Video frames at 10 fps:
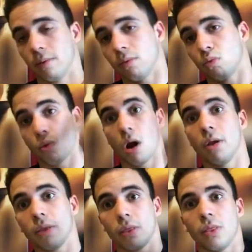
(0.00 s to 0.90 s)

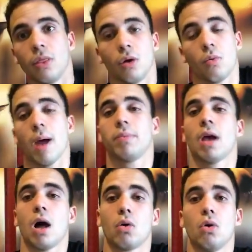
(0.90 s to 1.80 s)
run the
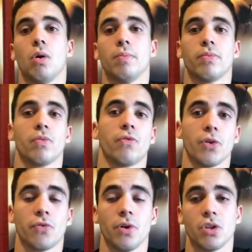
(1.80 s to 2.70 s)
reptile room, feel
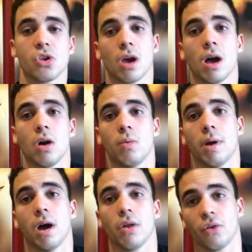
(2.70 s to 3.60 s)
free to check out
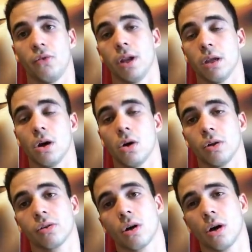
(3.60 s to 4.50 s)
my other video.
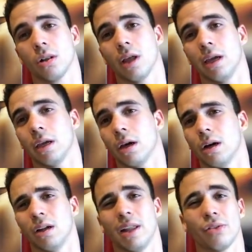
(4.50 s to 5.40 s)
It's called like
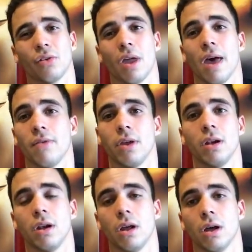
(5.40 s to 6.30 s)
Lizard
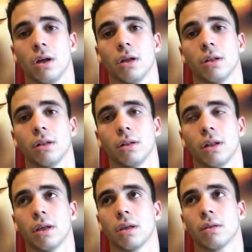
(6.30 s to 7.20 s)
Heaven,
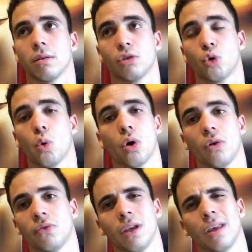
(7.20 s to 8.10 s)
like tour
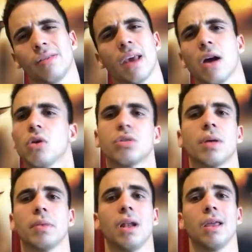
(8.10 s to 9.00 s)
of Tiki's Geckos,
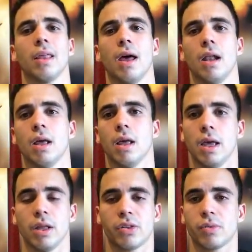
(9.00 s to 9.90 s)
something like that.
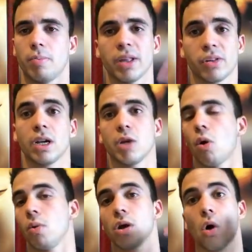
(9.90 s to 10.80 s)
It's basically where
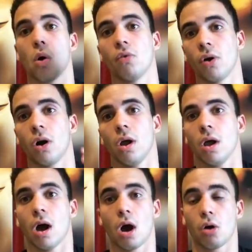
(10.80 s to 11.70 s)
we go over
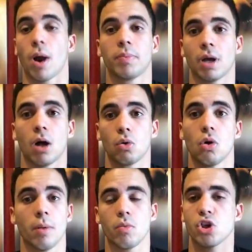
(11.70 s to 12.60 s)
our reptile
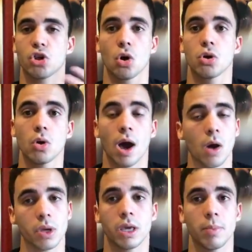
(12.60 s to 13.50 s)
room and we show you how
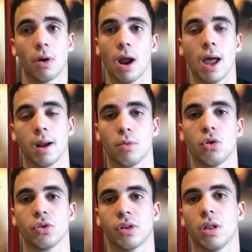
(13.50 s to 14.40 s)
we keep our
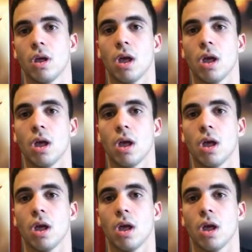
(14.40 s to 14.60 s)
animals, and